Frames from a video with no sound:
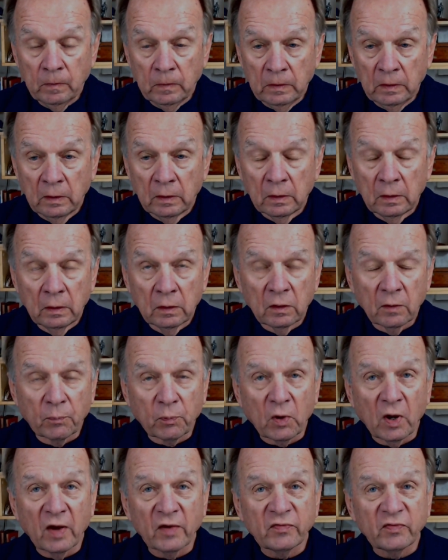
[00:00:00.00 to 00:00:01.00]
the
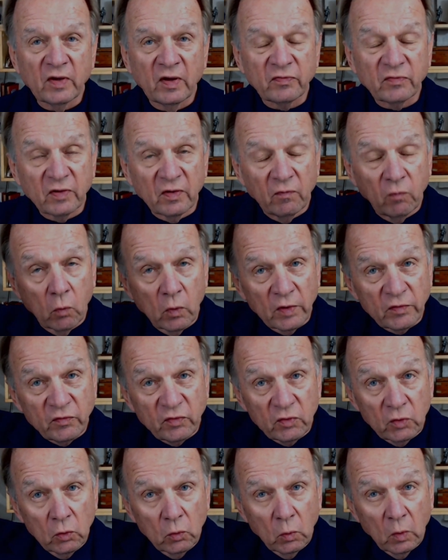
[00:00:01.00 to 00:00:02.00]
process of which you
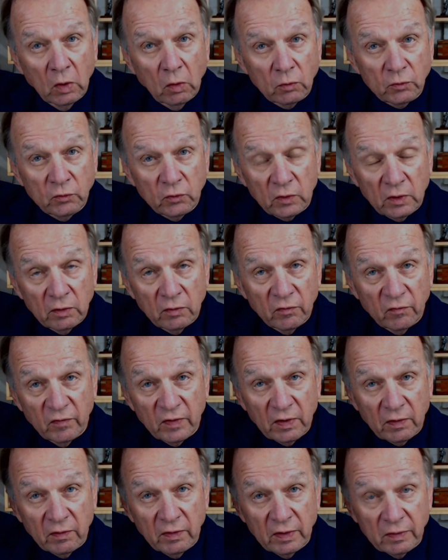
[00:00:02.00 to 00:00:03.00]
will drill
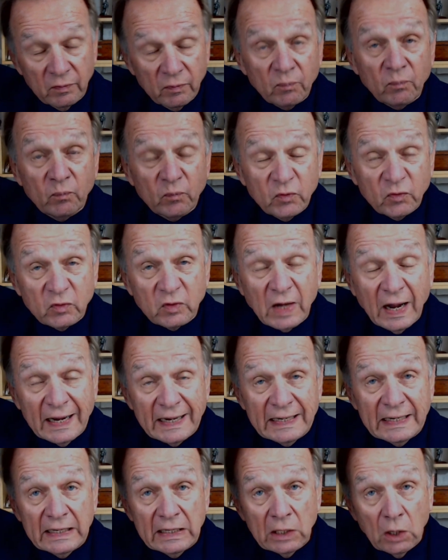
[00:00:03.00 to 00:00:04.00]
very tiny
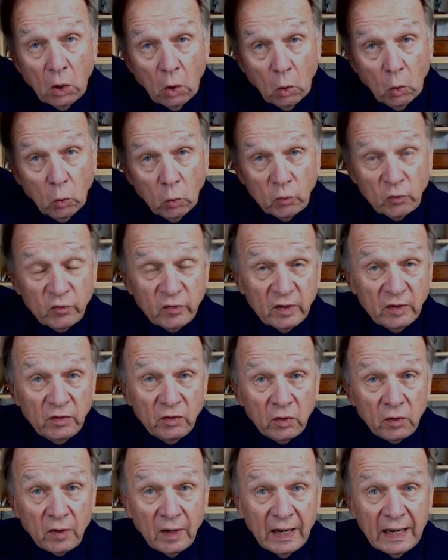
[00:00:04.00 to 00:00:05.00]
holes in your
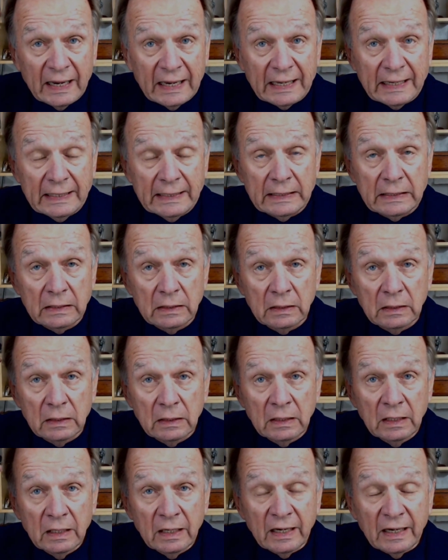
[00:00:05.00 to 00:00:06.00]
head
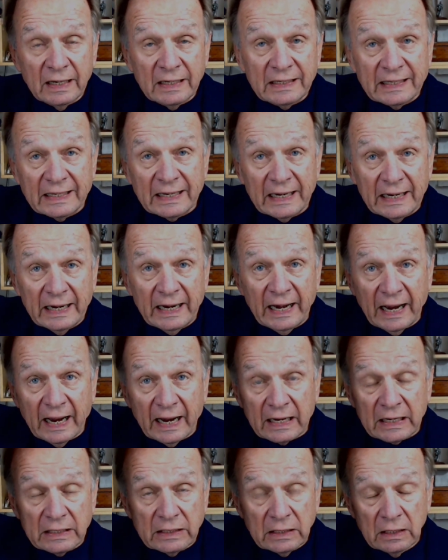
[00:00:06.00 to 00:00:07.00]
and
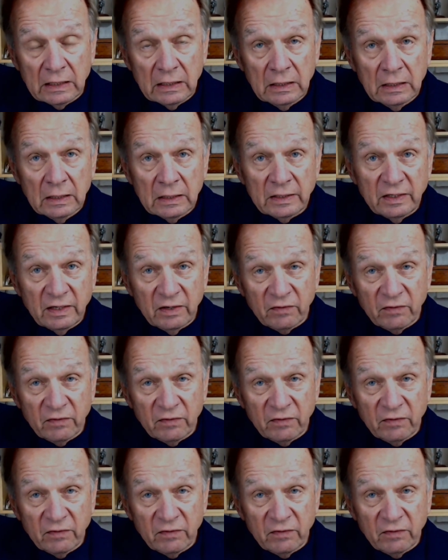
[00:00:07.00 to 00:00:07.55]
connect different